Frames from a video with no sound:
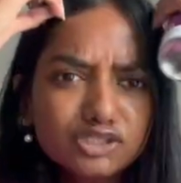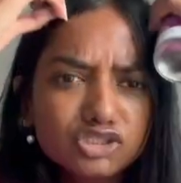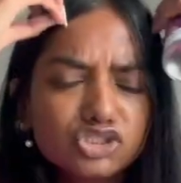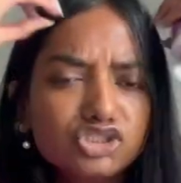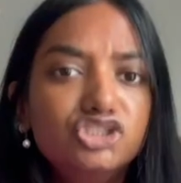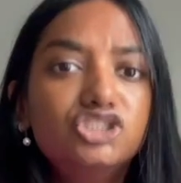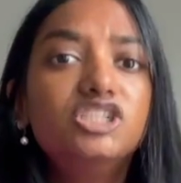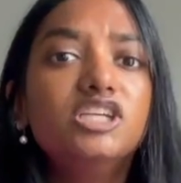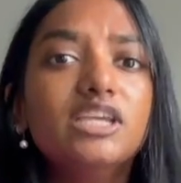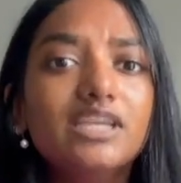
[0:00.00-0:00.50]

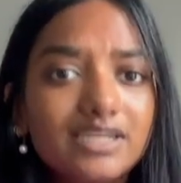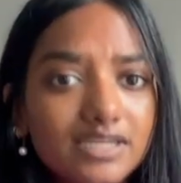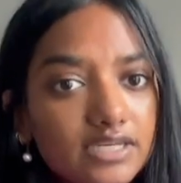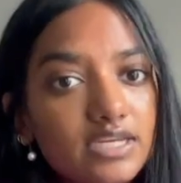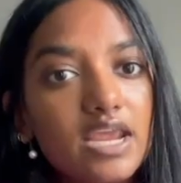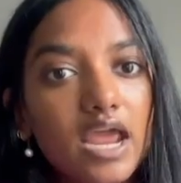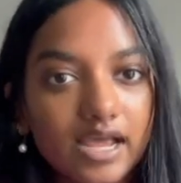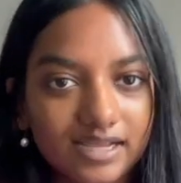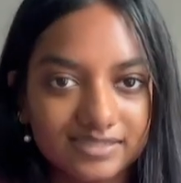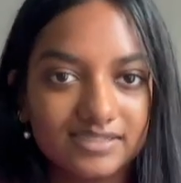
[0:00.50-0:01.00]

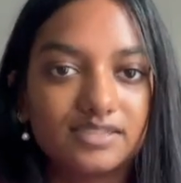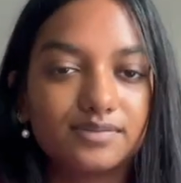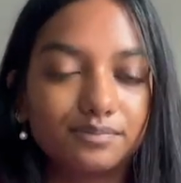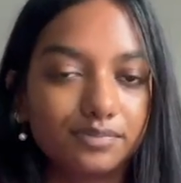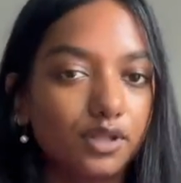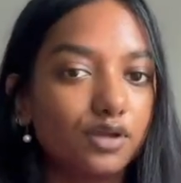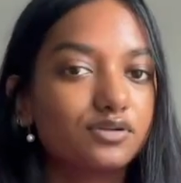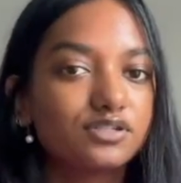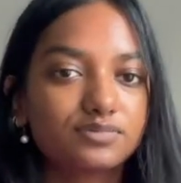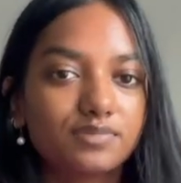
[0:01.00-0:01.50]
Genius,
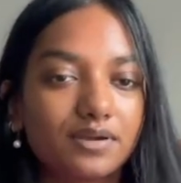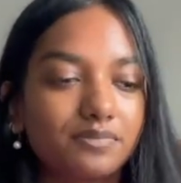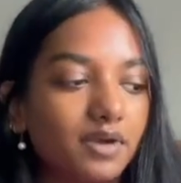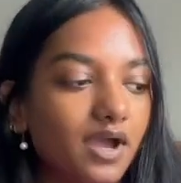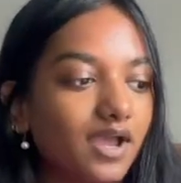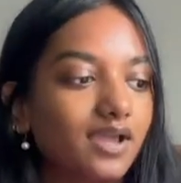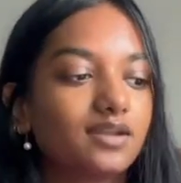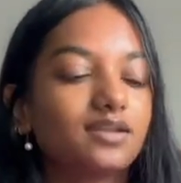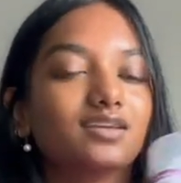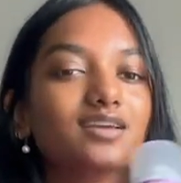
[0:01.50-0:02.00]
blows my
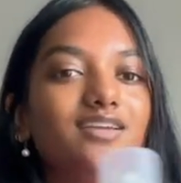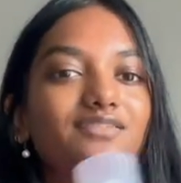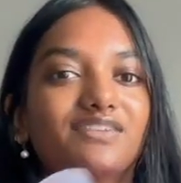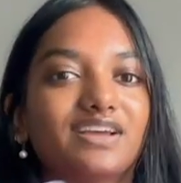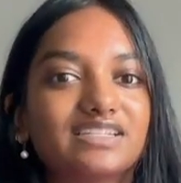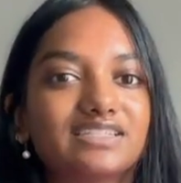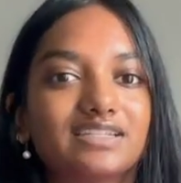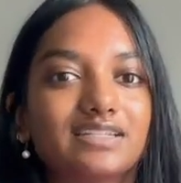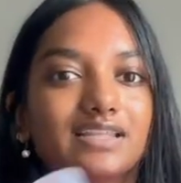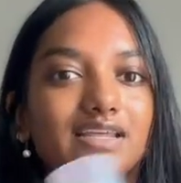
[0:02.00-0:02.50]
mind,
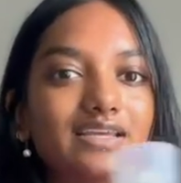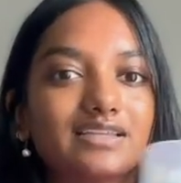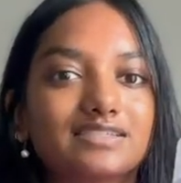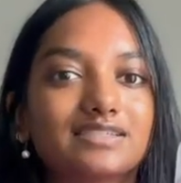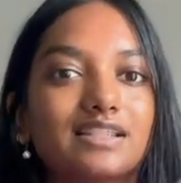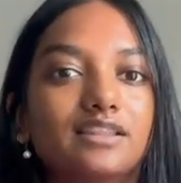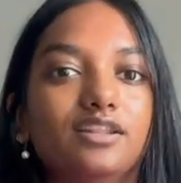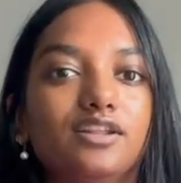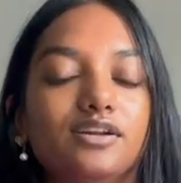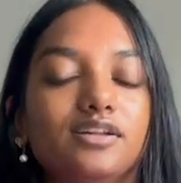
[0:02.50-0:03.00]
invest in this,
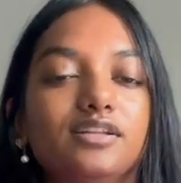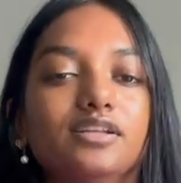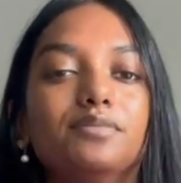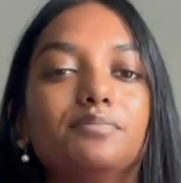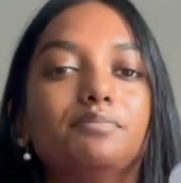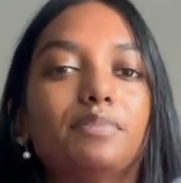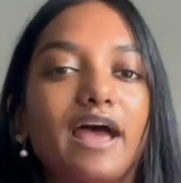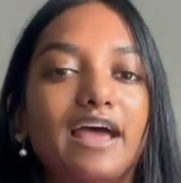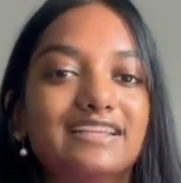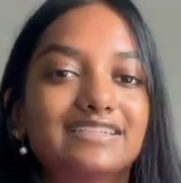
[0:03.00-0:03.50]
literally
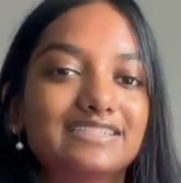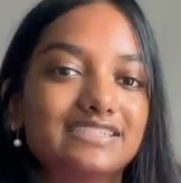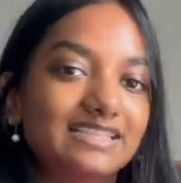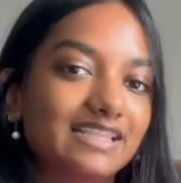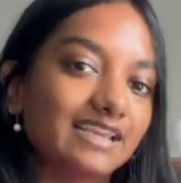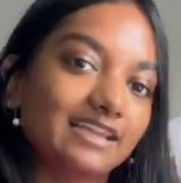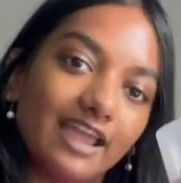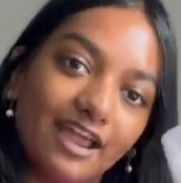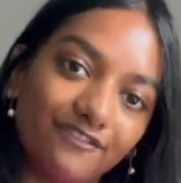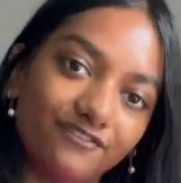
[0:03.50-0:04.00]
best
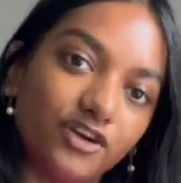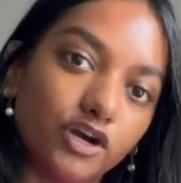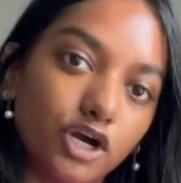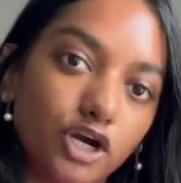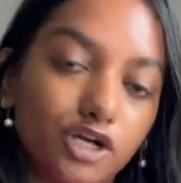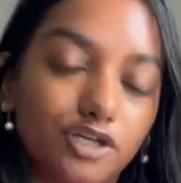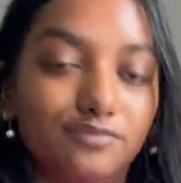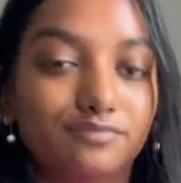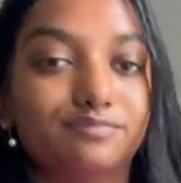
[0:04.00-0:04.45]
thing ever.